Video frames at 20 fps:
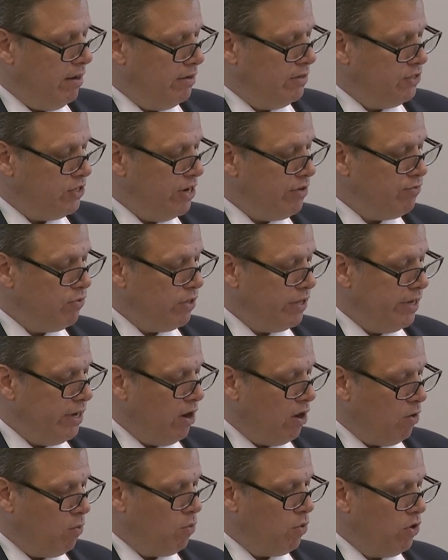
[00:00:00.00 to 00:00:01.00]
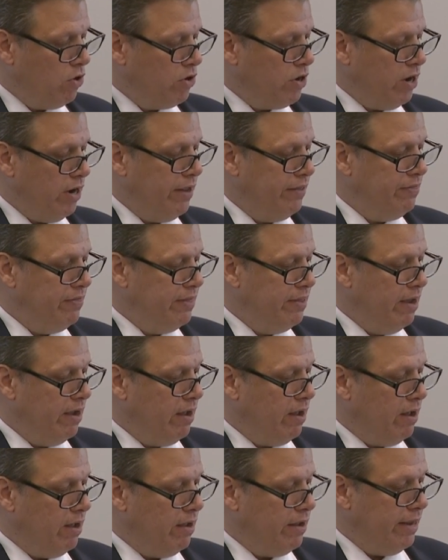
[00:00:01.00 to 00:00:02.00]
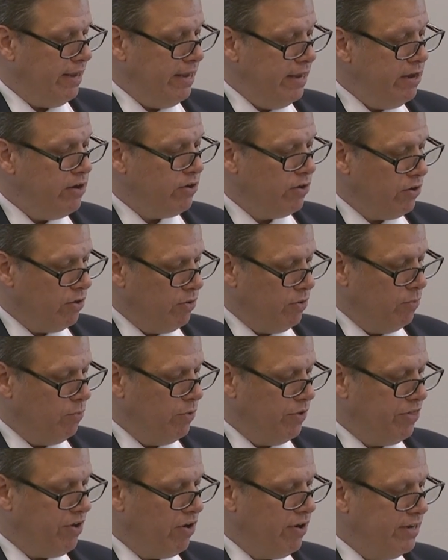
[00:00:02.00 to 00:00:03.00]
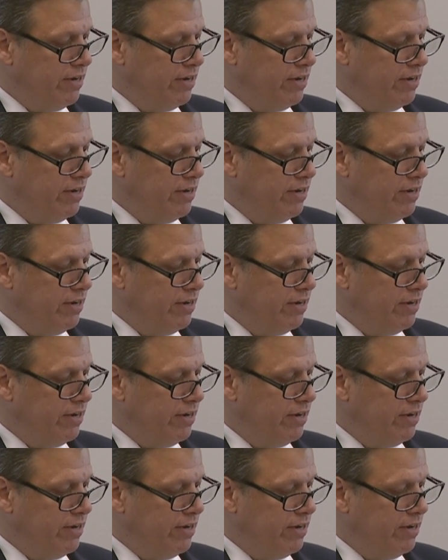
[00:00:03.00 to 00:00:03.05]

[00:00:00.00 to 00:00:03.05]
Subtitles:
Generally, our work here with our